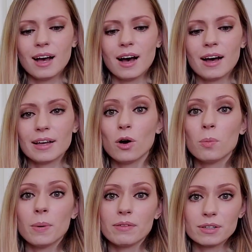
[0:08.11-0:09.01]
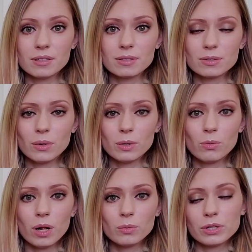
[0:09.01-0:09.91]
I hope everything is going
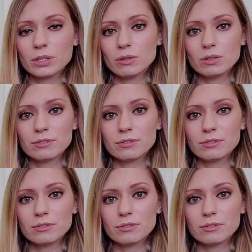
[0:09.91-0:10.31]
well with you and your